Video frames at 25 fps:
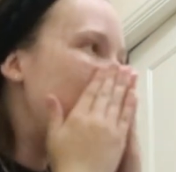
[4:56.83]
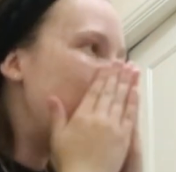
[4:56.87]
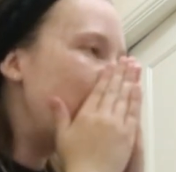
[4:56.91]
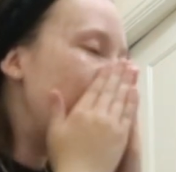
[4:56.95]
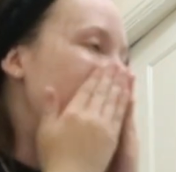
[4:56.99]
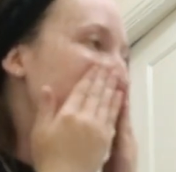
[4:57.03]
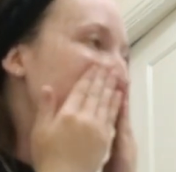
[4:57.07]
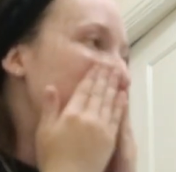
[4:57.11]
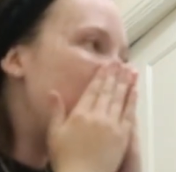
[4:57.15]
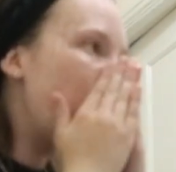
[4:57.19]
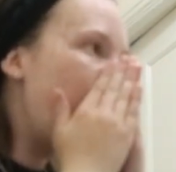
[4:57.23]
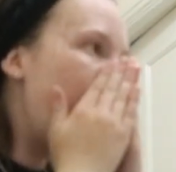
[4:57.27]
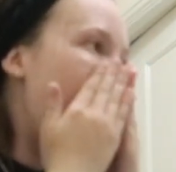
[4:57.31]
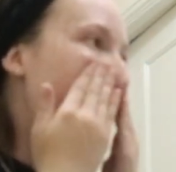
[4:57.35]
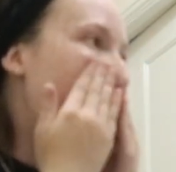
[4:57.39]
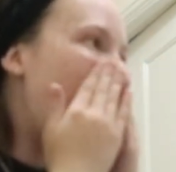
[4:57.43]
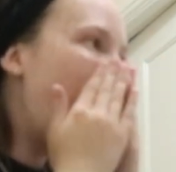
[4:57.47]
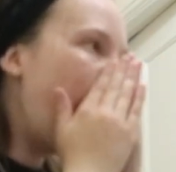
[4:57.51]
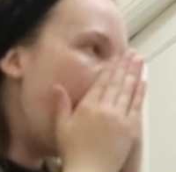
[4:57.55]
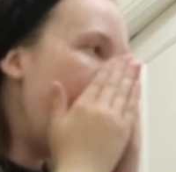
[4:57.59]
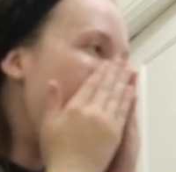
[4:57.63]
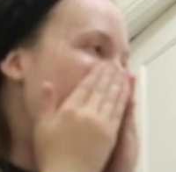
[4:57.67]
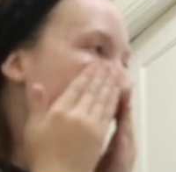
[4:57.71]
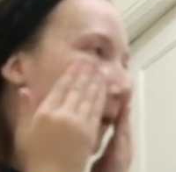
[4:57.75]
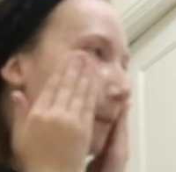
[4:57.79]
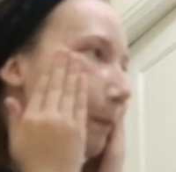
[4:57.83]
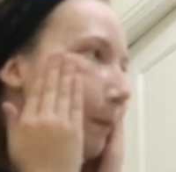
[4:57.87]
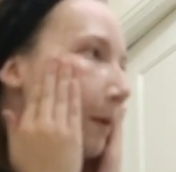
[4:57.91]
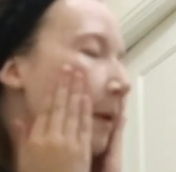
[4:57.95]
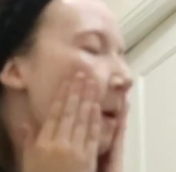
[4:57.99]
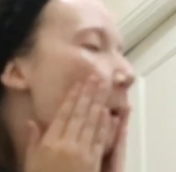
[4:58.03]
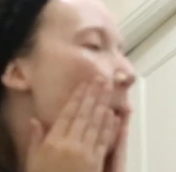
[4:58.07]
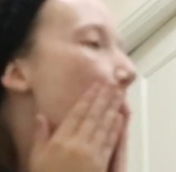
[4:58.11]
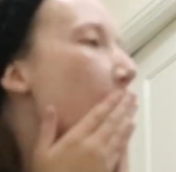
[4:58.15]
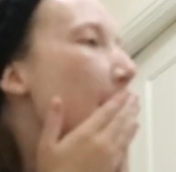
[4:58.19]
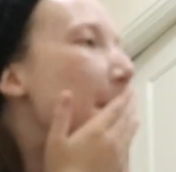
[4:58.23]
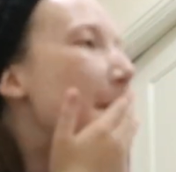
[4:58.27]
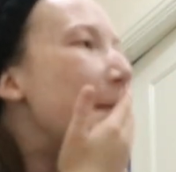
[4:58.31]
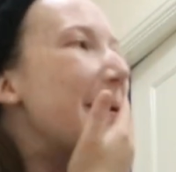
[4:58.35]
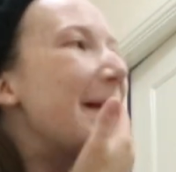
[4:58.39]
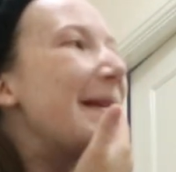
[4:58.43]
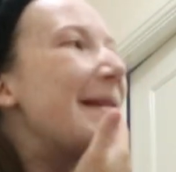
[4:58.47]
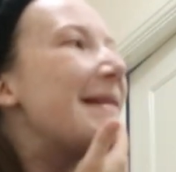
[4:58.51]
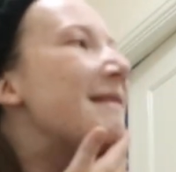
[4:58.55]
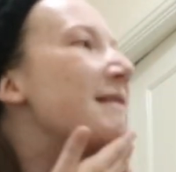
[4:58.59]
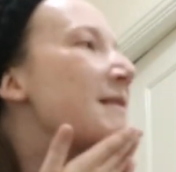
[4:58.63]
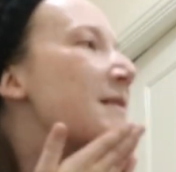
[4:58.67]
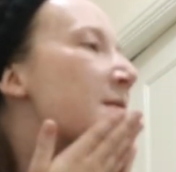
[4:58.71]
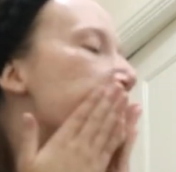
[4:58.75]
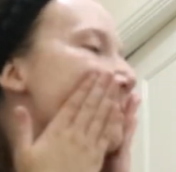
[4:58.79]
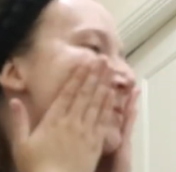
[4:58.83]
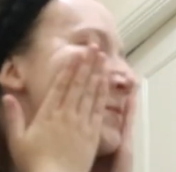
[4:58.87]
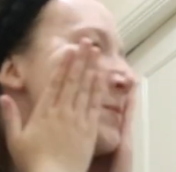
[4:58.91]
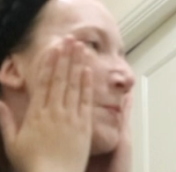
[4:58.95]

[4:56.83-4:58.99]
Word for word: it's just not a vibe, you know what I mean?